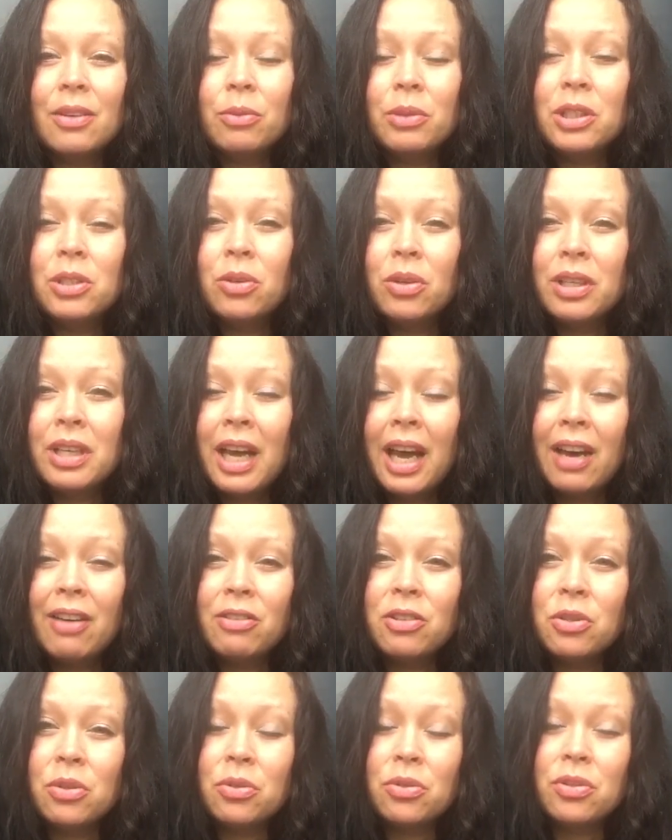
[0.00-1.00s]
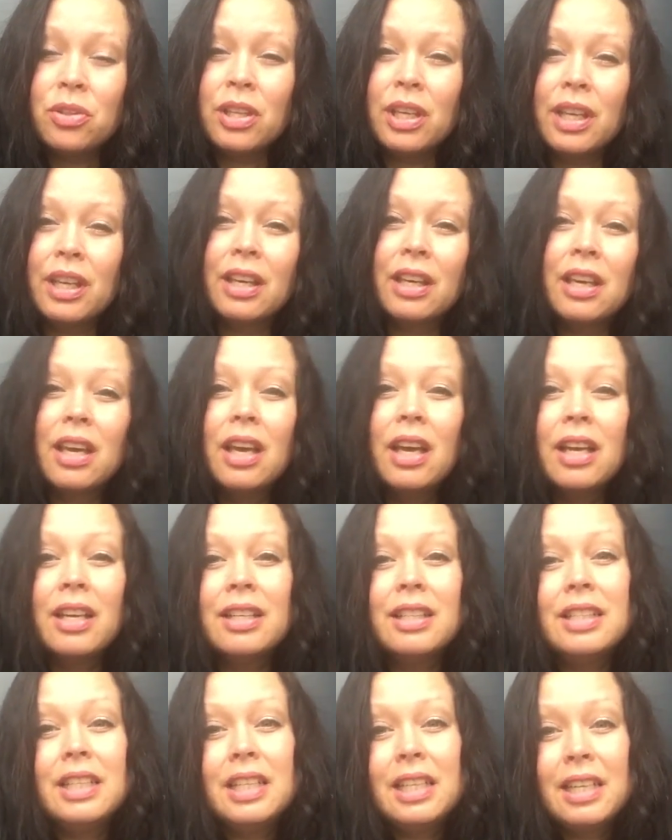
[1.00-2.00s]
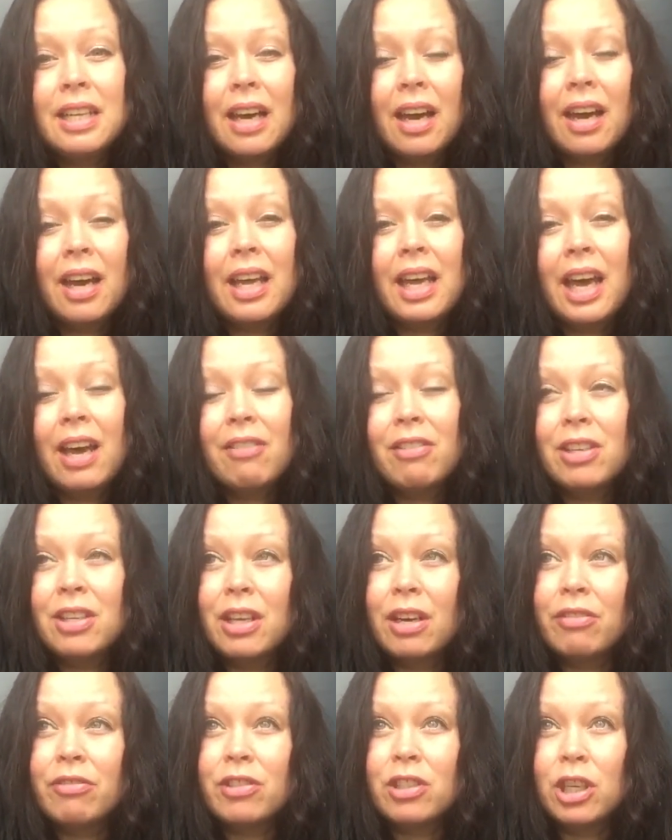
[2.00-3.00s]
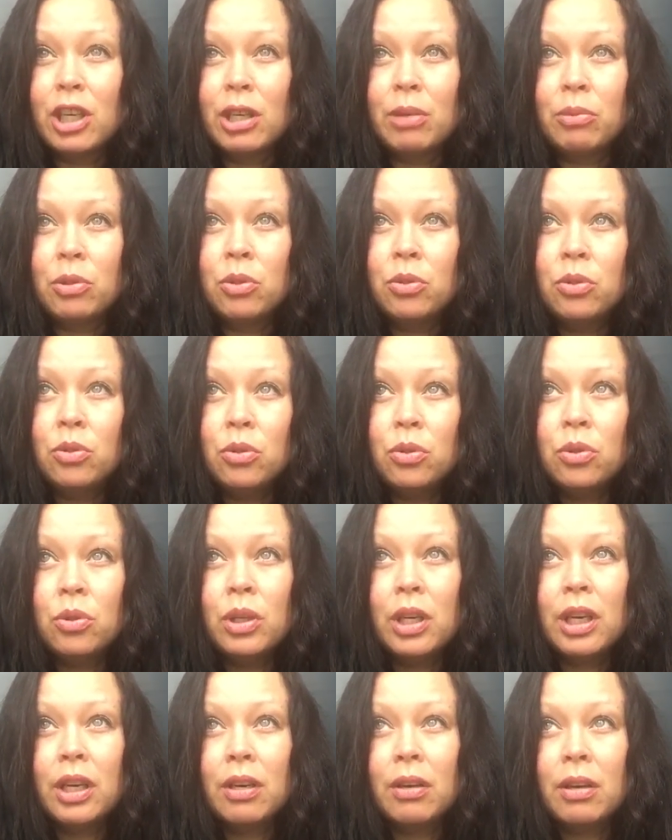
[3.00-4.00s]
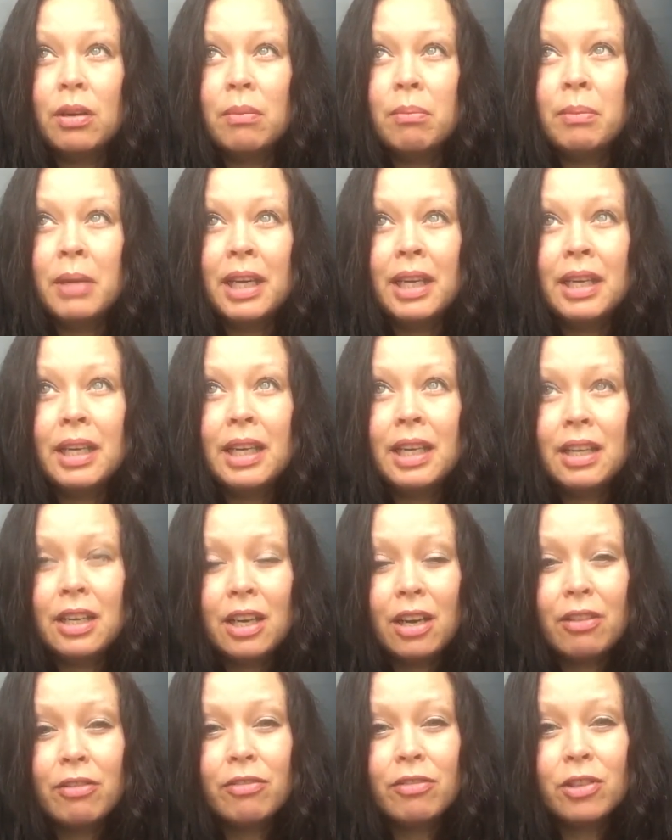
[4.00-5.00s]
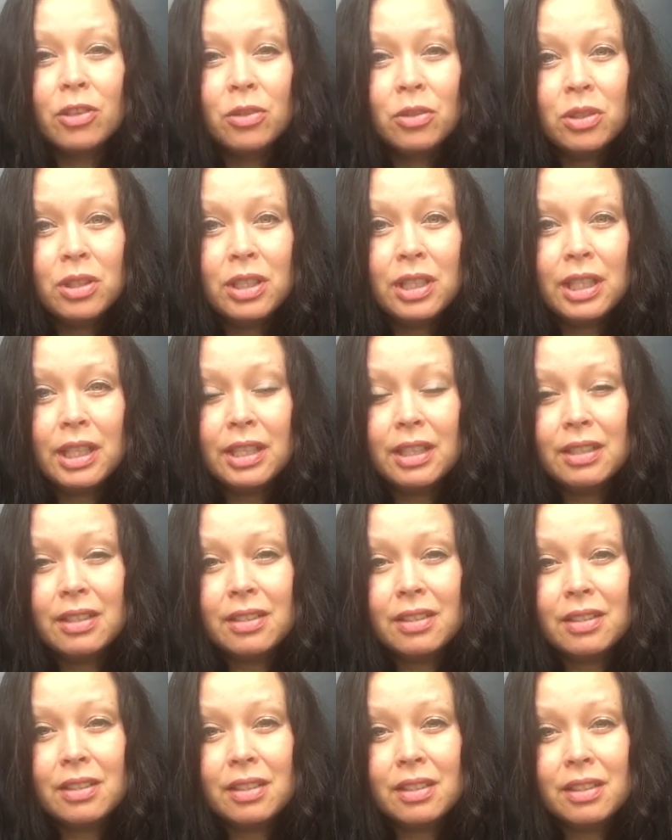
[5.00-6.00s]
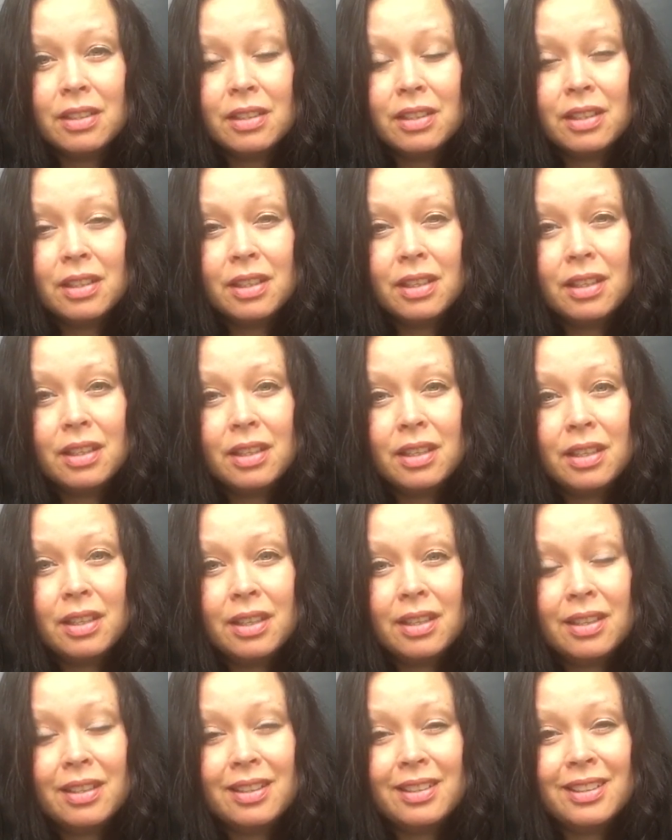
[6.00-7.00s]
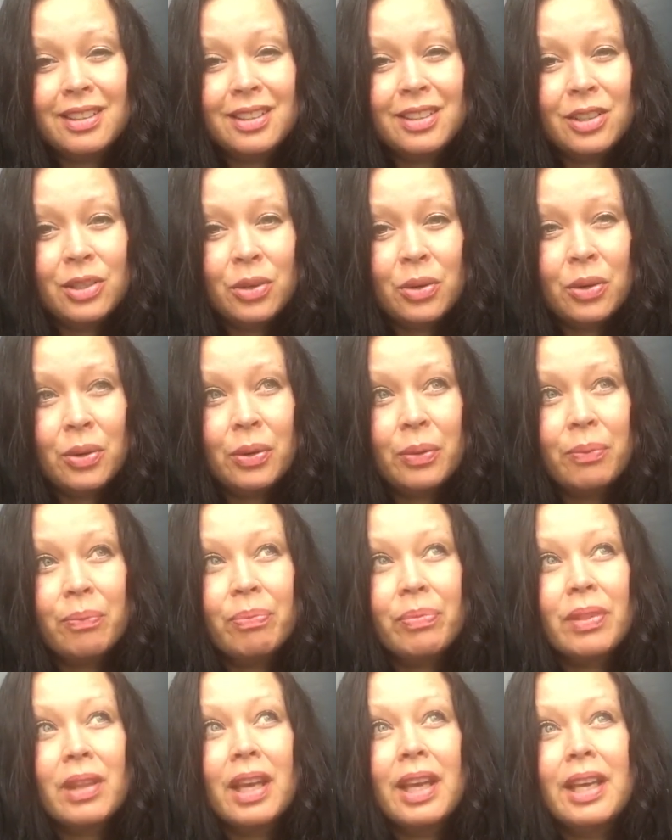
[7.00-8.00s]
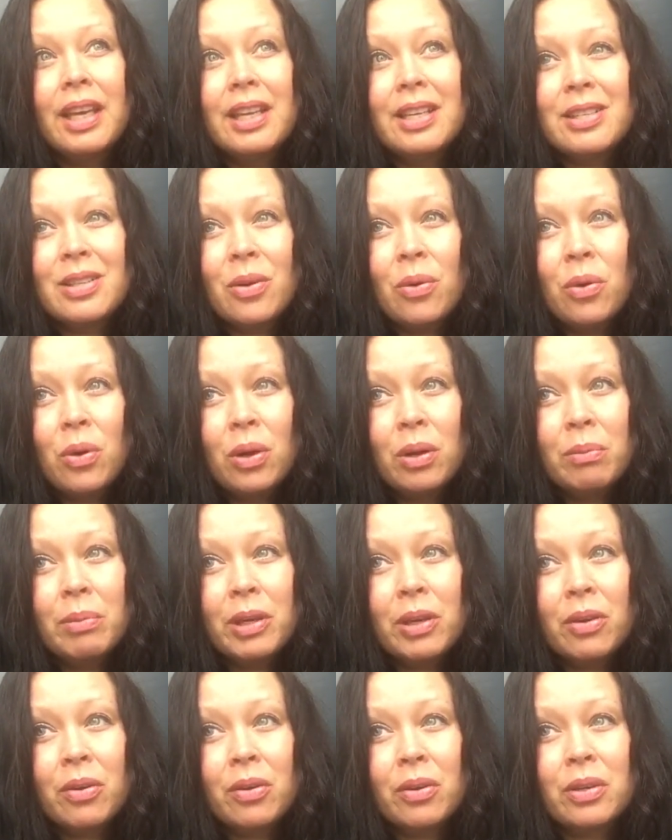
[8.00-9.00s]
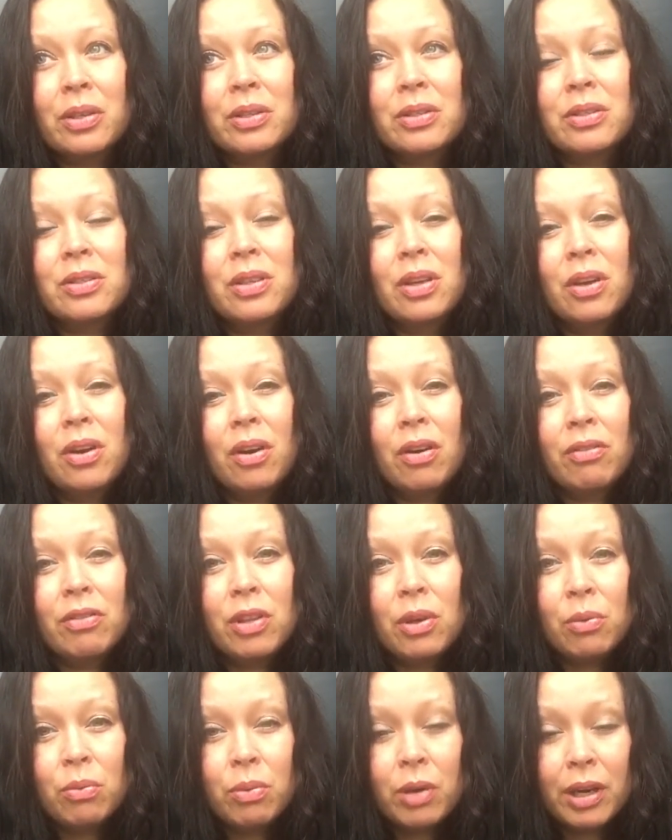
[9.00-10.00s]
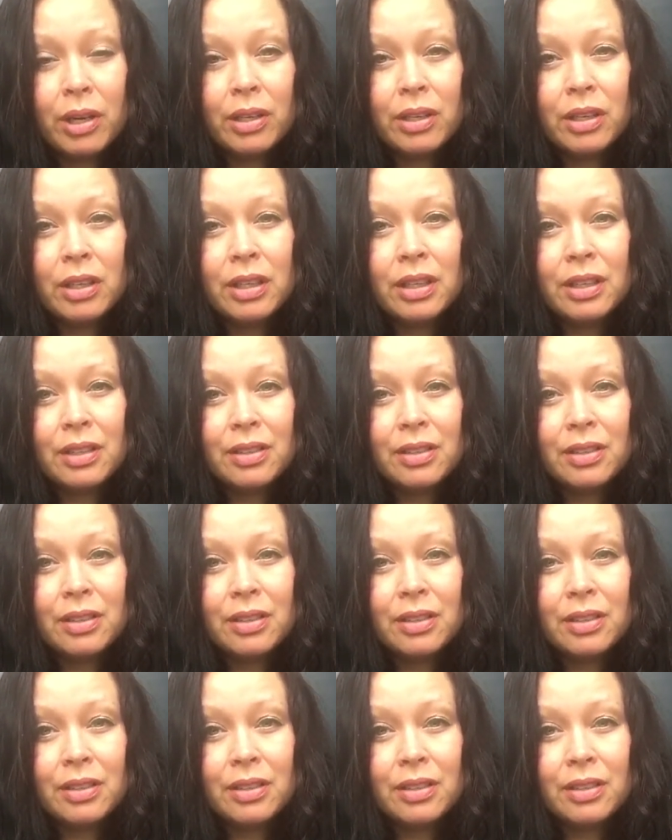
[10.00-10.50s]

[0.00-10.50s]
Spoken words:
we don't have to think, did I have enough time to do many enough good deeds? No, it is all because of the one